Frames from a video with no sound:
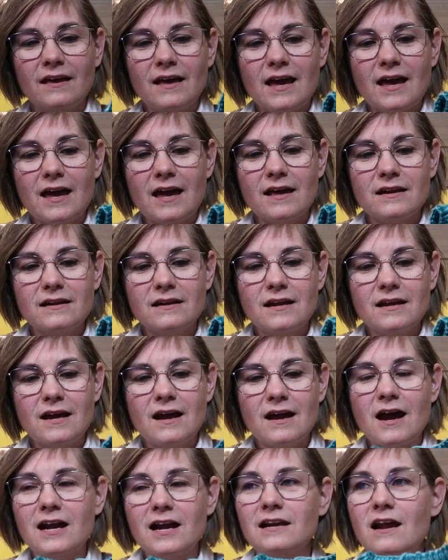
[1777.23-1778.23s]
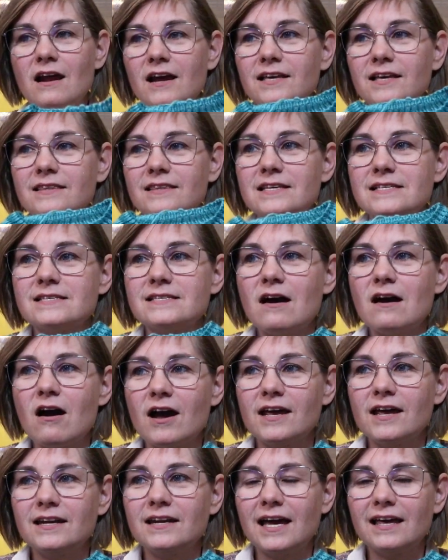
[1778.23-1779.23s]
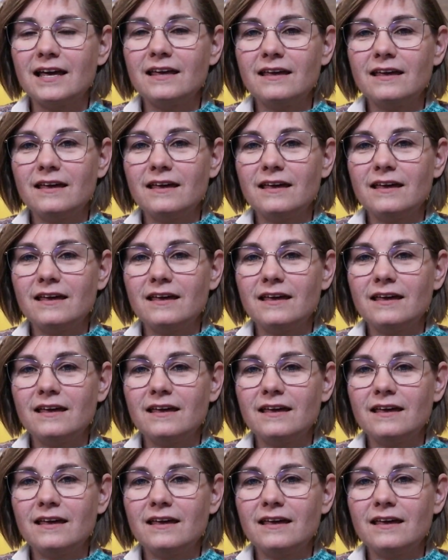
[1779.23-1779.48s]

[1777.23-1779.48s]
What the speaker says: And I like this high neck